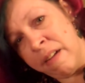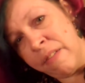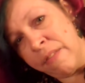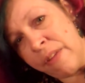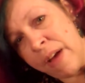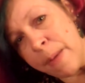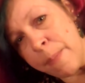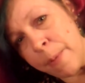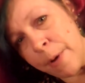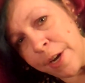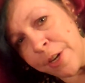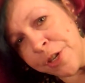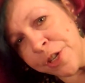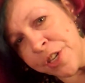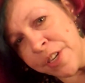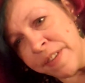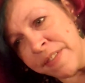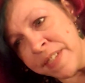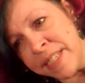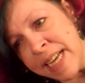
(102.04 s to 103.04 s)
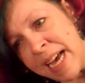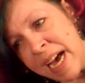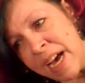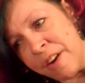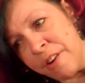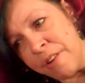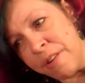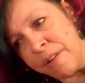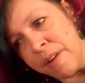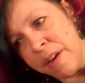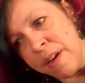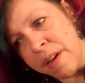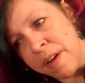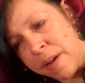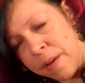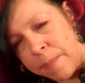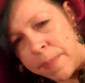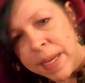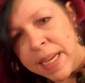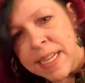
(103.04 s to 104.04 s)
vibration of Saturn
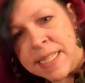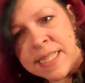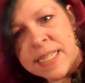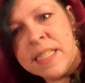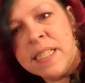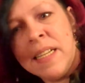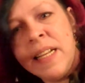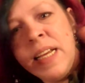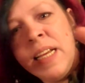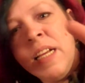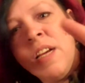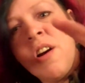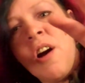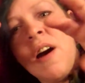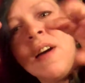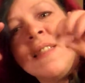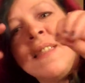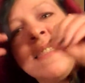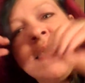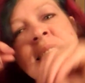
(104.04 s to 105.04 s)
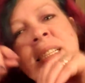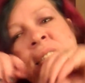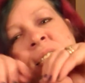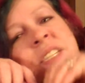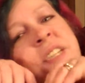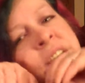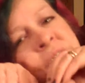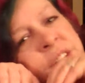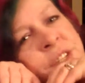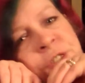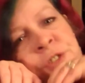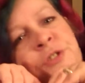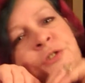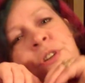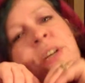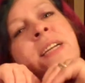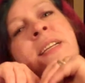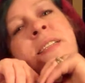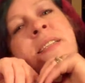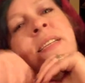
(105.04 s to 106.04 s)
because it causes us to
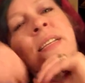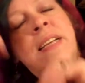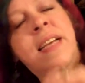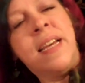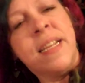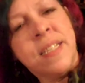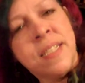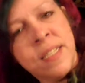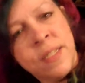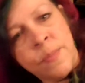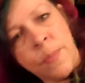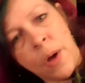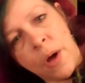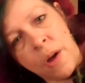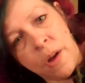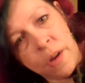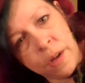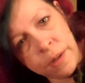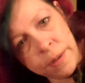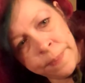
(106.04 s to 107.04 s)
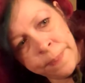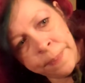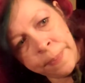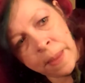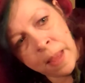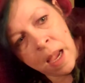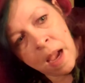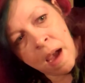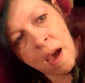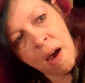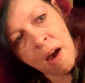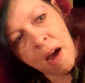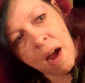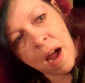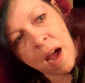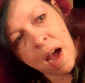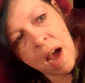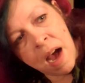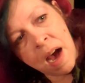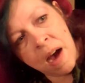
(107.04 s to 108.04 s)
constrict and get small.
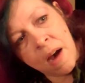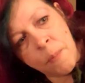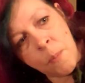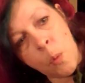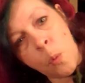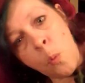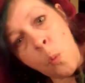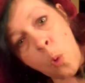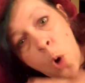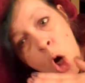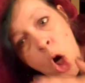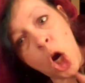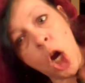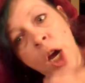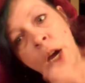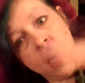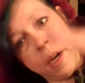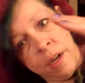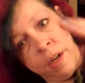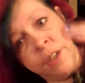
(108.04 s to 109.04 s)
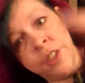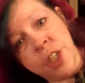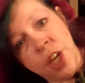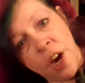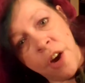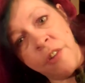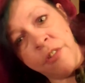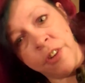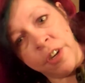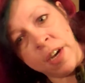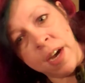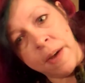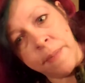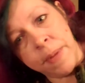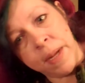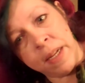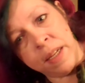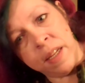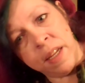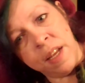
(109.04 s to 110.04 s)
Work to
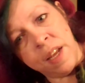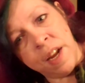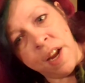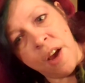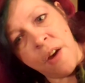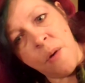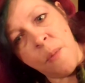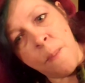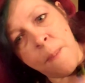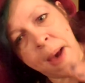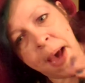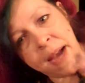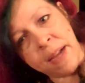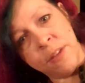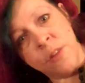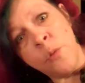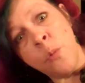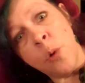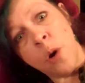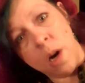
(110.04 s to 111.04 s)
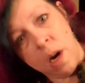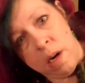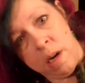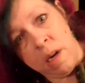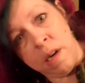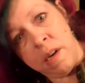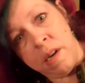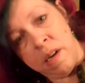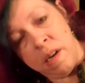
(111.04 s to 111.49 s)
overcome it, back to work.